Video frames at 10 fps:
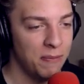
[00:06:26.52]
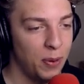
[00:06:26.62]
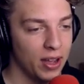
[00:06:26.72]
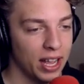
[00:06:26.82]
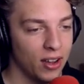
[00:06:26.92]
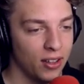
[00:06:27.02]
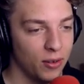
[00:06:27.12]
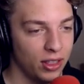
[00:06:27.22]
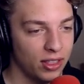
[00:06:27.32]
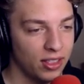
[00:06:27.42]
of putting it on.
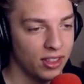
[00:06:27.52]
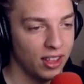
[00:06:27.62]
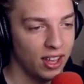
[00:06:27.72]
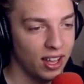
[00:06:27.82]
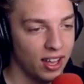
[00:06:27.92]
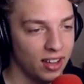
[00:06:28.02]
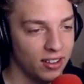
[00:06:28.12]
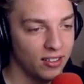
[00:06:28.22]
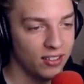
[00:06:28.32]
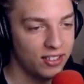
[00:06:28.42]
What? Oh, oh
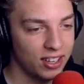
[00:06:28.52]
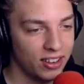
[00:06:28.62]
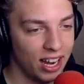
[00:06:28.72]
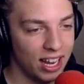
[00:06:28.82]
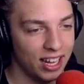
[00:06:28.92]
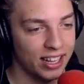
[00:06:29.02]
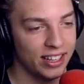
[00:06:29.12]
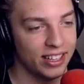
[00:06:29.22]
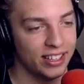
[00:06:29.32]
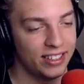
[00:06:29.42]
Jelly. Oh, it Jelly.
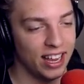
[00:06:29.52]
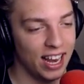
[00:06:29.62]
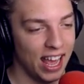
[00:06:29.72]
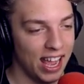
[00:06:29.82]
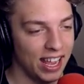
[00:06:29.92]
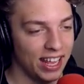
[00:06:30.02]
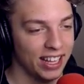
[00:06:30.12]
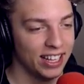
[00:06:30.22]
Wait, wait. Jelly. Drive